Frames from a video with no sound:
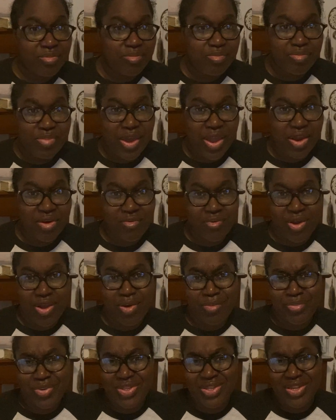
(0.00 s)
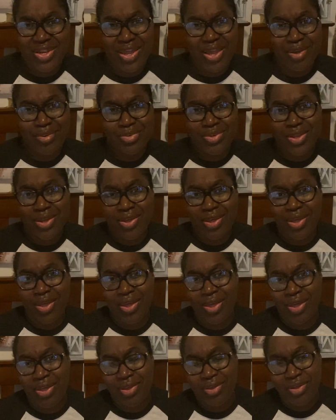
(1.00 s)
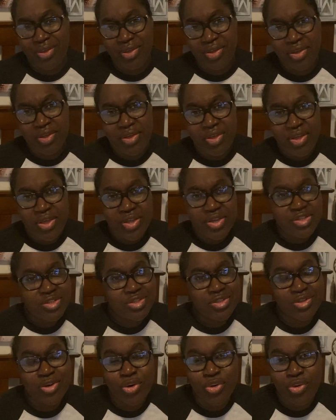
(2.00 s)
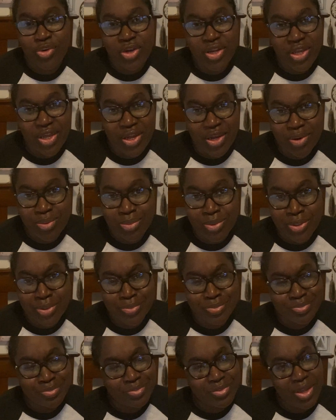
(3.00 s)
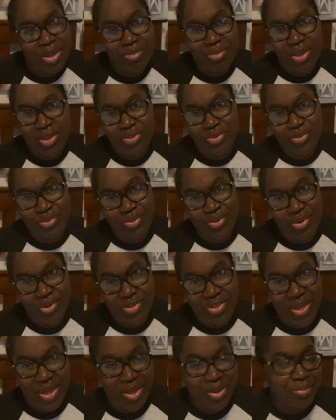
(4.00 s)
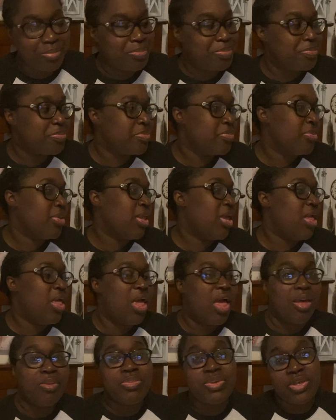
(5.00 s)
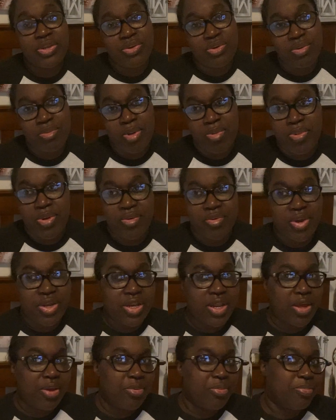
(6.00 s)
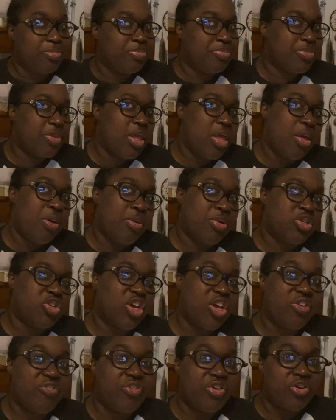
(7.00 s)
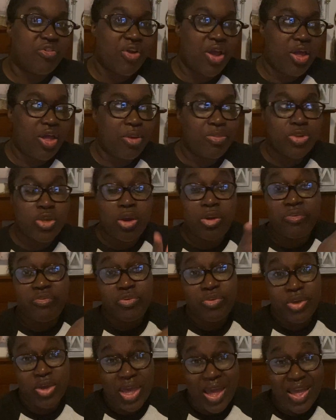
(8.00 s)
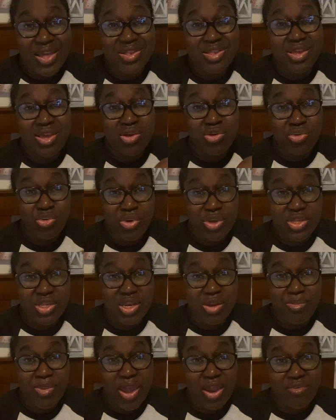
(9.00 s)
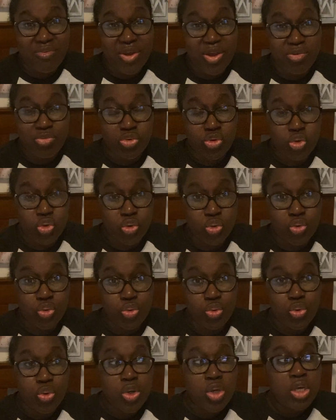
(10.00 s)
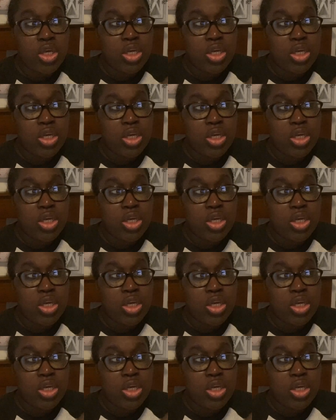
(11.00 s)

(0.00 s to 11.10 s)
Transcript: background, but today I was like, just turn on the camera. I'm not doing all that. I'm sitting on my bed right now trying to figure out. I'm sorry if you guys hear noise in the background too.